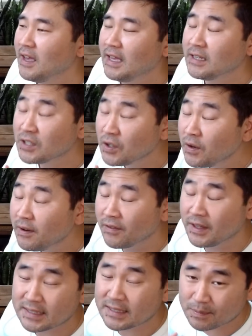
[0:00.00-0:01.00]

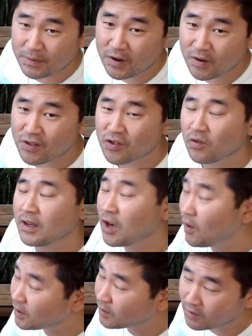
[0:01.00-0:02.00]
intuitively, spiritually,
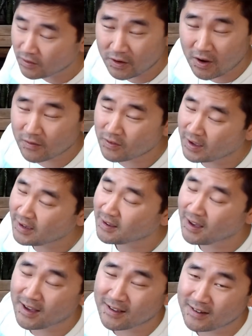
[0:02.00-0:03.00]
going, you know, like
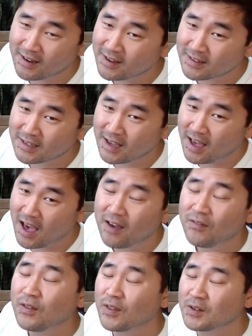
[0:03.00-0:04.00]

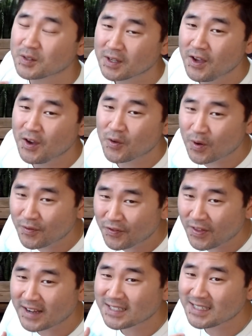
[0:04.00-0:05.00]
having those
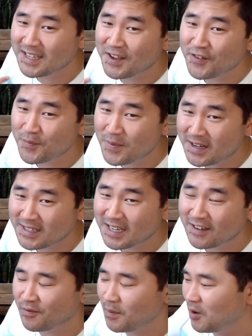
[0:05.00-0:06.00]
reflective,
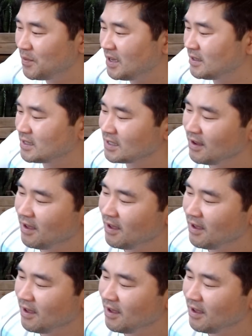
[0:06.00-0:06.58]
meditative moments.